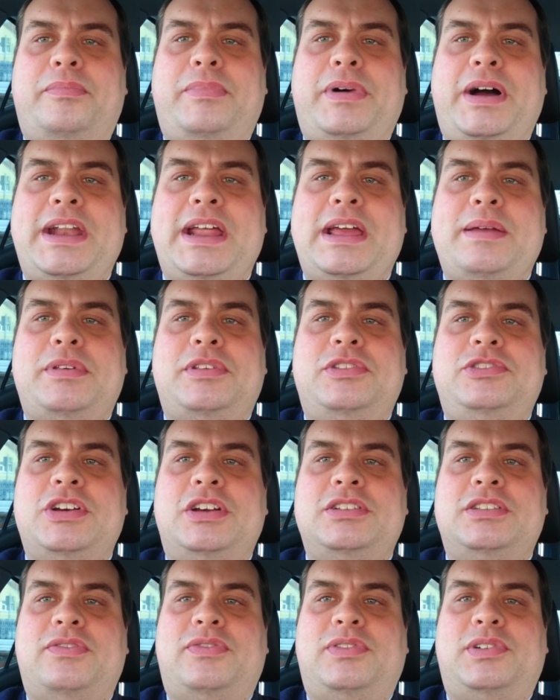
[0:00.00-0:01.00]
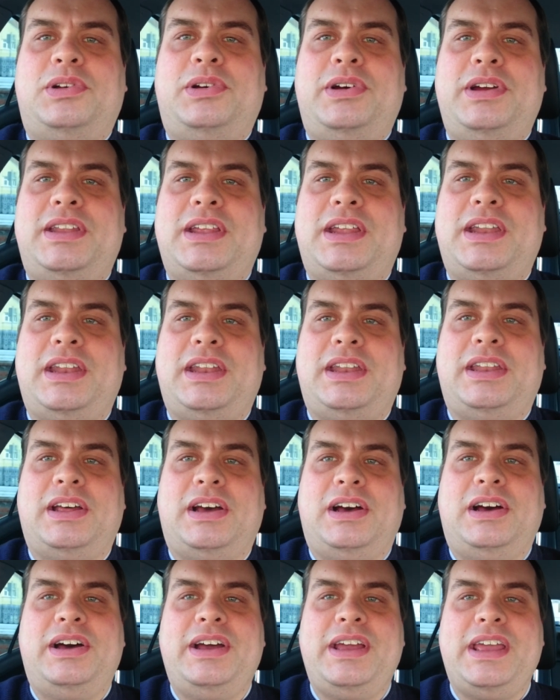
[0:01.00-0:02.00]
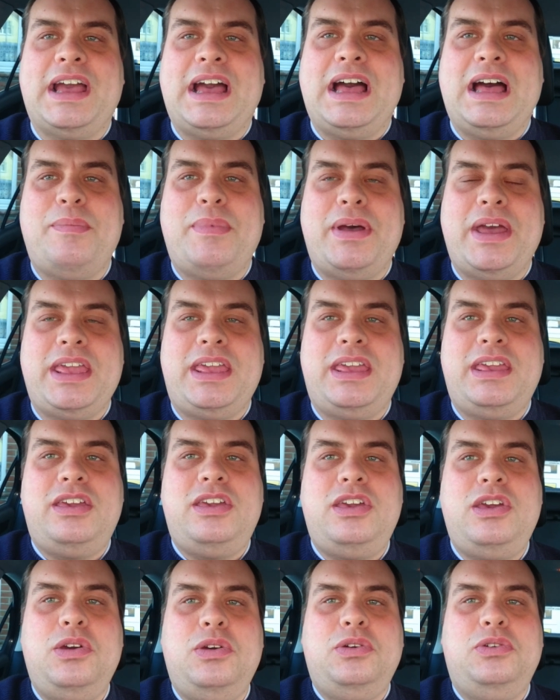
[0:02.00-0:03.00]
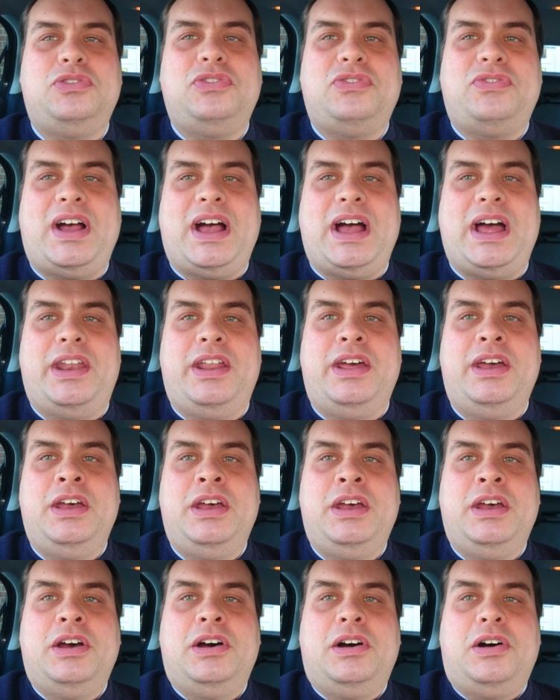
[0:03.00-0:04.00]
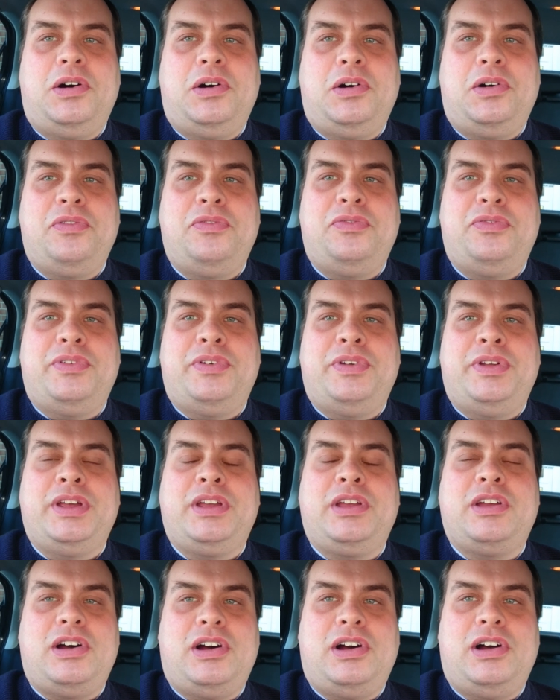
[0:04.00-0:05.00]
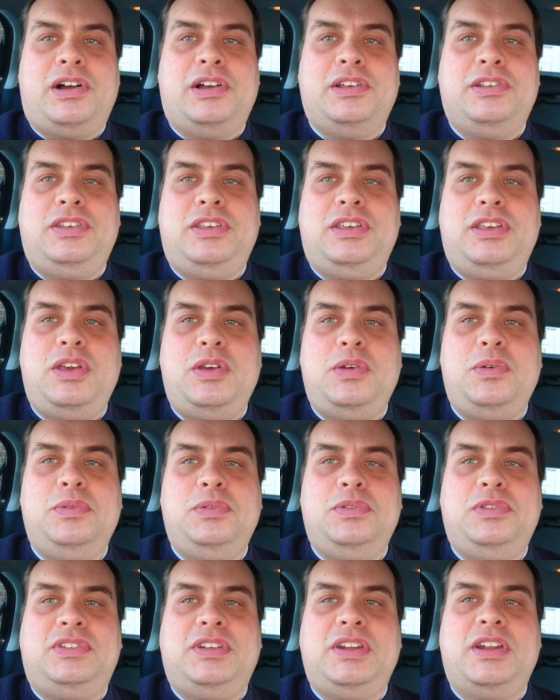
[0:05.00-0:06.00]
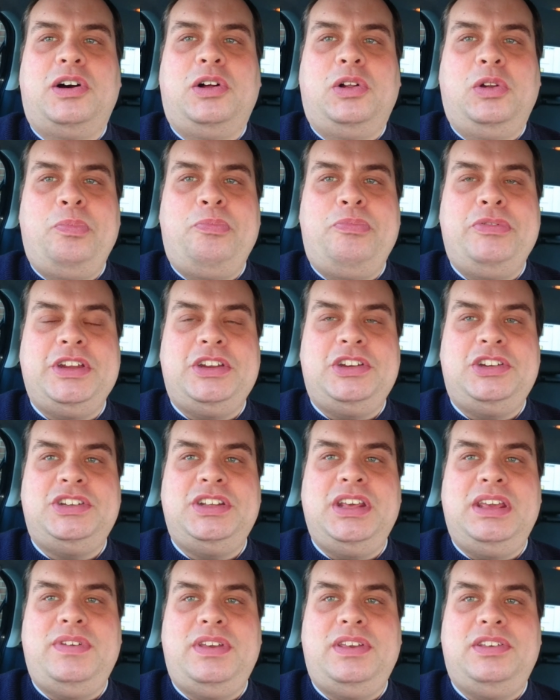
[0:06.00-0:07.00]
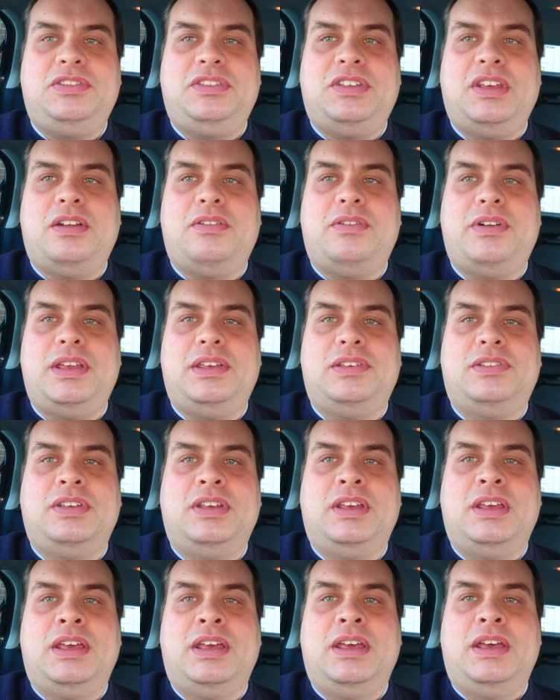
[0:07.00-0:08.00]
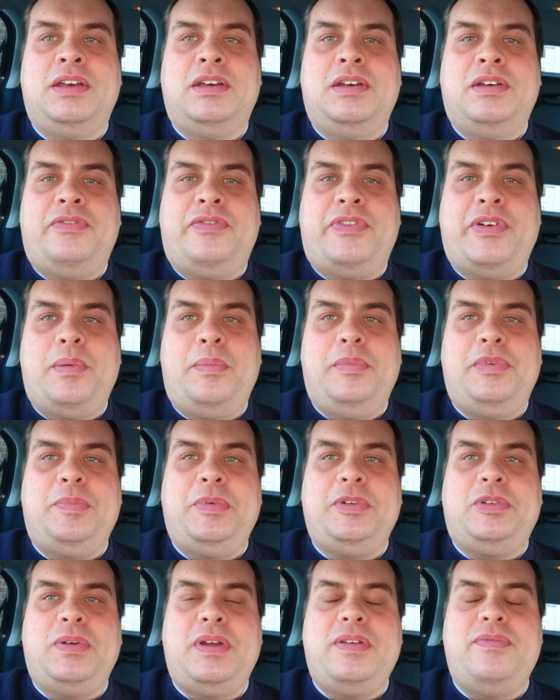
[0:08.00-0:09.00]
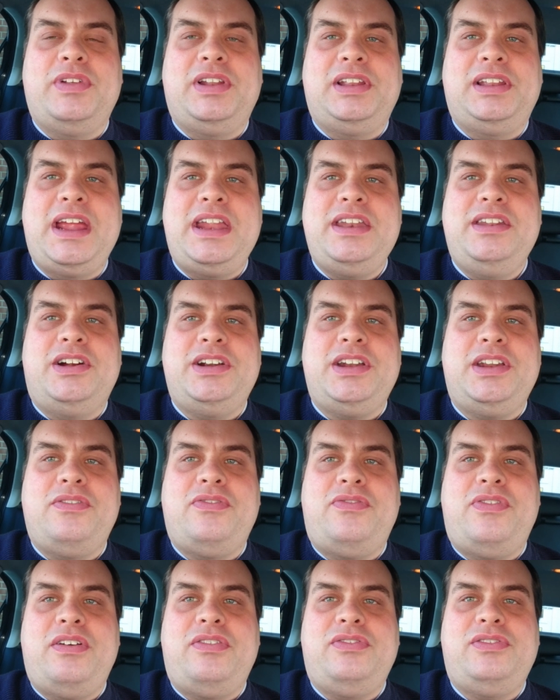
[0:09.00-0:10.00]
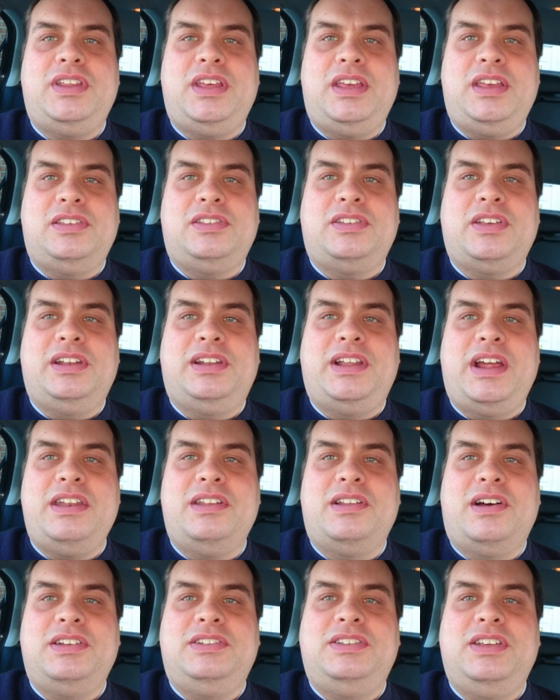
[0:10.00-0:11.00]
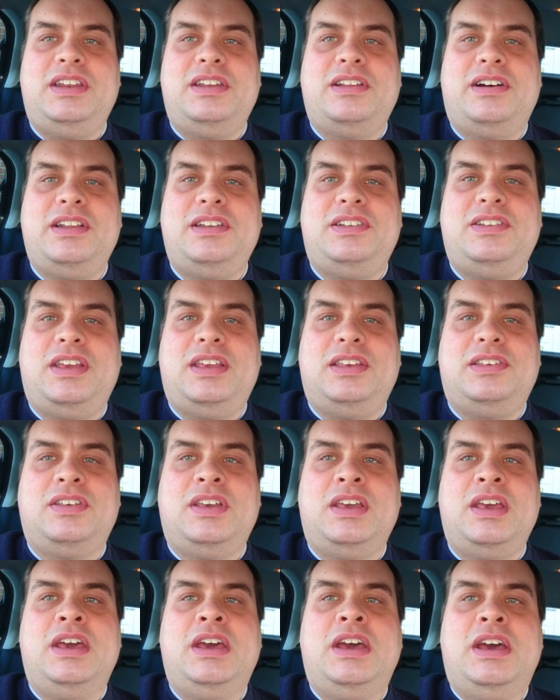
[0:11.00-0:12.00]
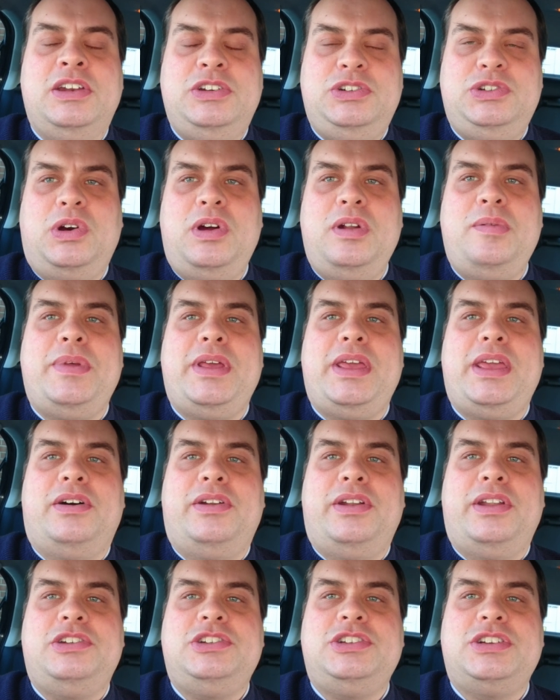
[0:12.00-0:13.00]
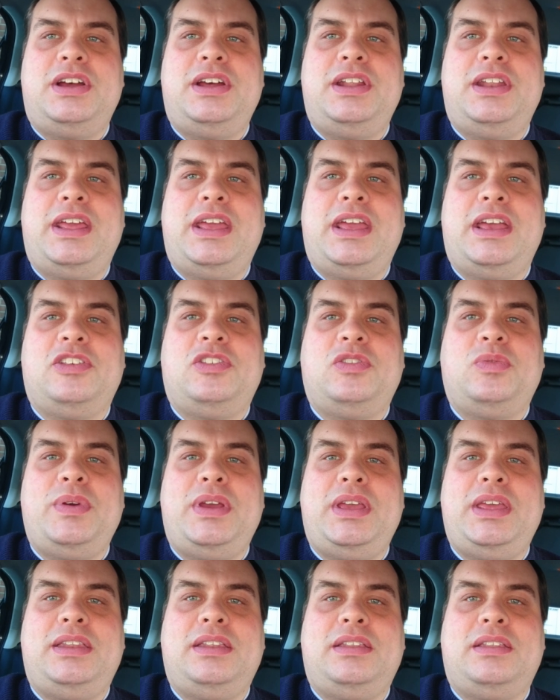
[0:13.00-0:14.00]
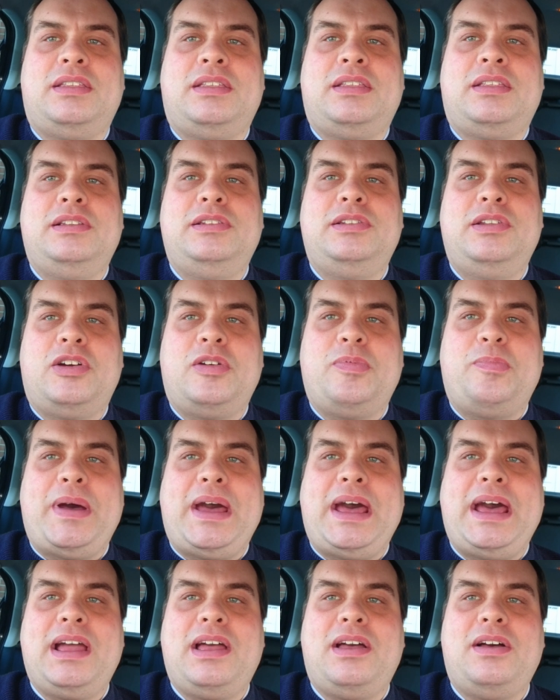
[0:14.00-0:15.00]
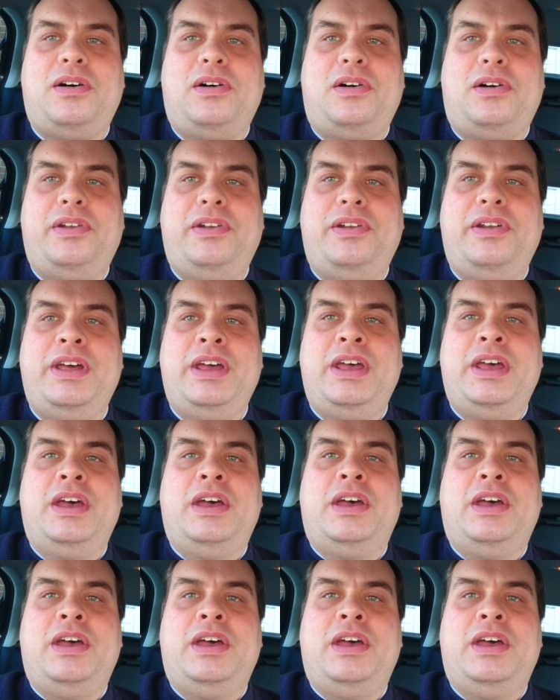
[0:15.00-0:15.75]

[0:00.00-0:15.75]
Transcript: My name is Joseph Lloyd and I am a huge fan of cars used in old British T V series filmed between the late nineteen fifties and late nineteen nineties. Join me on a journey as we look back on